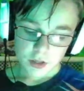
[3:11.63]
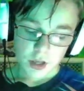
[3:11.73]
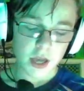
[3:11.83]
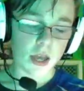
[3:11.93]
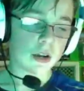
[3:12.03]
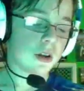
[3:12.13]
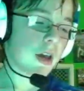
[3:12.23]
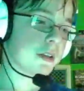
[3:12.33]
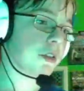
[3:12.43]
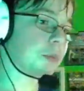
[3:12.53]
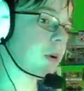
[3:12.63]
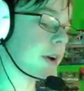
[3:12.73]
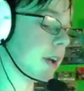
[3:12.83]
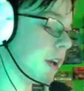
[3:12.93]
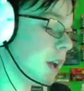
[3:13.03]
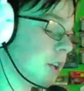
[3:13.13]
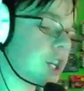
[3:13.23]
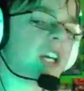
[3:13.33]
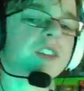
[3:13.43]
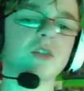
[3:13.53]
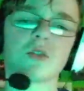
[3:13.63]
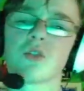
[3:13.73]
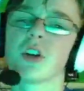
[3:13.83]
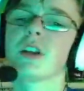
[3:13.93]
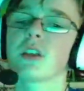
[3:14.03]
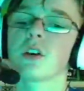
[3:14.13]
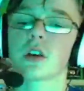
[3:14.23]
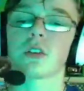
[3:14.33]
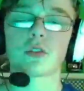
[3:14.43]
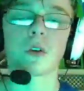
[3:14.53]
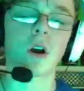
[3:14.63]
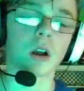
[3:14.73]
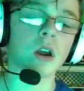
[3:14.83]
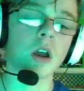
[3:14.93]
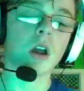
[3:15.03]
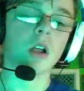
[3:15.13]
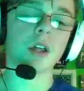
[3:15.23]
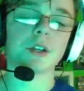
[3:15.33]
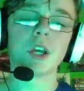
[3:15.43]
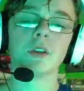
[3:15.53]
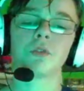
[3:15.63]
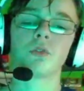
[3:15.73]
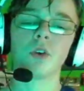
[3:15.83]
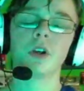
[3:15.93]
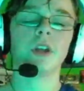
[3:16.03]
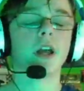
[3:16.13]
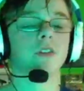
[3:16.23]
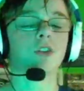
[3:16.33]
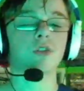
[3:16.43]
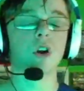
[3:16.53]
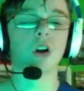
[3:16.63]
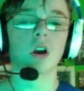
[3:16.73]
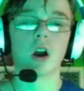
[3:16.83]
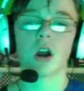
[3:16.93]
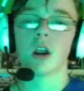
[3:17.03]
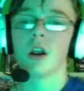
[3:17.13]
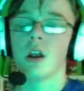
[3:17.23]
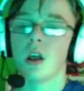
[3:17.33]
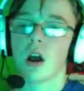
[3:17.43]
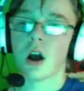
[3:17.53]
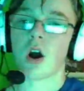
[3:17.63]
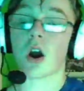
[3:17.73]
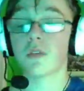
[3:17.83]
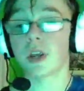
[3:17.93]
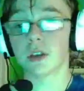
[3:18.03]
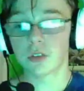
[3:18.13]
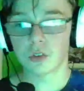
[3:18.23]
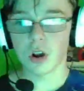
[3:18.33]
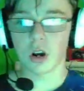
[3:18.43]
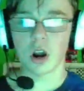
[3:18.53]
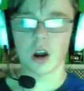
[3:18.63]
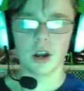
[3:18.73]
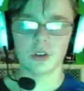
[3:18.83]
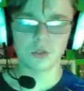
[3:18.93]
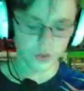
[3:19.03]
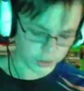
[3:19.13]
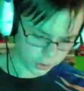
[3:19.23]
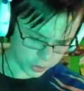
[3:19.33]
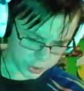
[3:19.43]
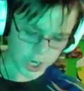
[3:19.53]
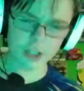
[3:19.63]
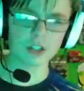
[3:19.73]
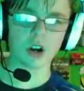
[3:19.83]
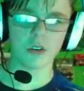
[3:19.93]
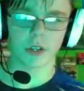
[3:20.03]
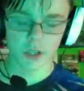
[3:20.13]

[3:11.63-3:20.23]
And at this point, Chase is really looking strong. Like, Chase really has a strong car. Harvick has a strong car, and it's really just Chase and Harvick.